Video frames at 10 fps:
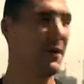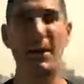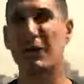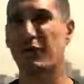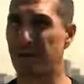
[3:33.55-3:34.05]

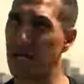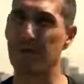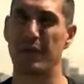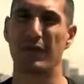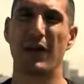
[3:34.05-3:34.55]
maybe I'll do
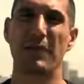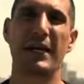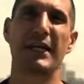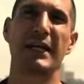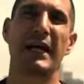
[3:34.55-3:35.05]
game
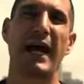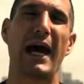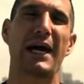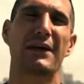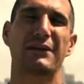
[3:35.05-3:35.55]
development
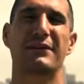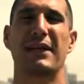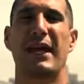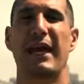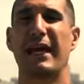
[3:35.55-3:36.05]
as
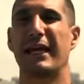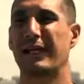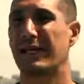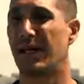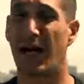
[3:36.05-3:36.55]

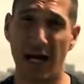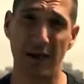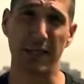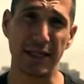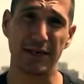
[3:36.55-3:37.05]
a
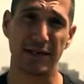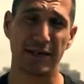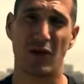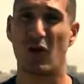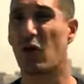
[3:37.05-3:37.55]
hobby
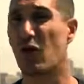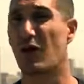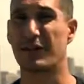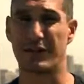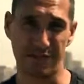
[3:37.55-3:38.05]
or
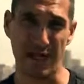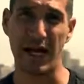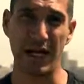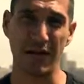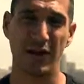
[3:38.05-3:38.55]
on the
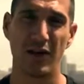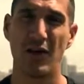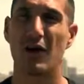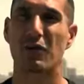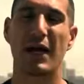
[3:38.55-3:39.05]
side,
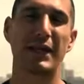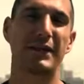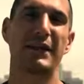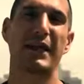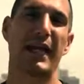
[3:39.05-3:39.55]
right?
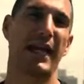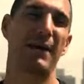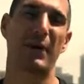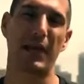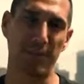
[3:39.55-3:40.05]
And,
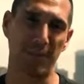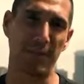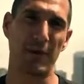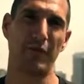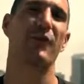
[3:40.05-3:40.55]
eh, but I'm going to
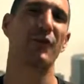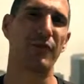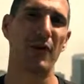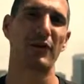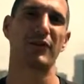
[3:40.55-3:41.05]
put my full
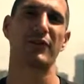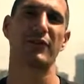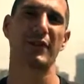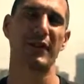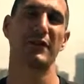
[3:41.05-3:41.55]

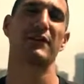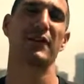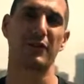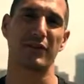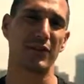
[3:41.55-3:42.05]
focus in,
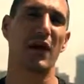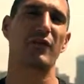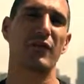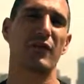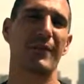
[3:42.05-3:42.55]
into
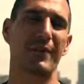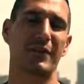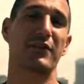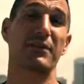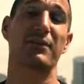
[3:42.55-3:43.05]
software
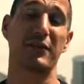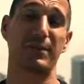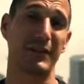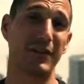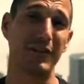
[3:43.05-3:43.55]
development,
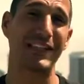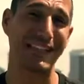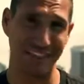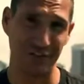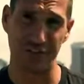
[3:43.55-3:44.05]

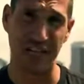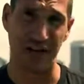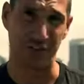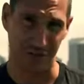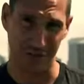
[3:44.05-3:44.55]
specifically niche
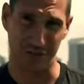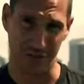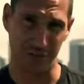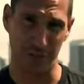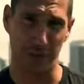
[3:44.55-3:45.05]
down eh,
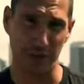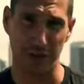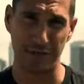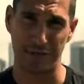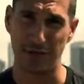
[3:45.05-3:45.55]
as well,
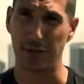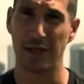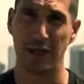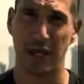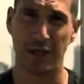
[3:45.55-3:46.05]
right? So
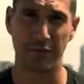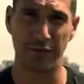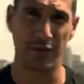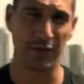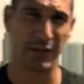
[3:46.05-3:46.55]
I'll give
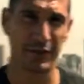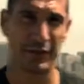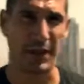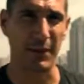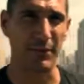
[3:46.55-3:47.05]
you a link
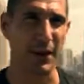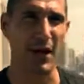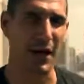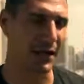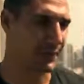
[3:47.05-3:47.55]
to my
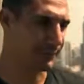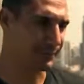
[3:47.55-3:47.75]
blog